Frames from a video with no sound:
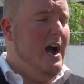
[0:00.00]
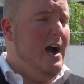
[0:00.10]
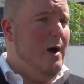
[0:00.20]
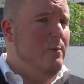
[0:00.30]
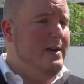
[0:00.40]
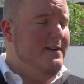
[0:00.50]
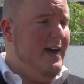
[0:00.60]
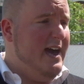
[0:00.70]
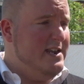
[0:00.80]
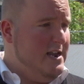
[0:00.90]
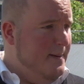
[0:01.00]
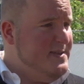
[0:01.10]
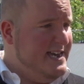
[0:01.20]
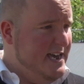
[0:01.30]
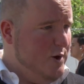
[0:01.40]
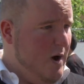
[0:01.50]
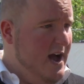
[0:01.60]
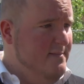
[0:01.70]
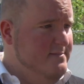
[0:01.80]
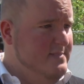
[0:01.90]
Uh, we've had an uptick in
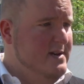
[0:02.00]
crime.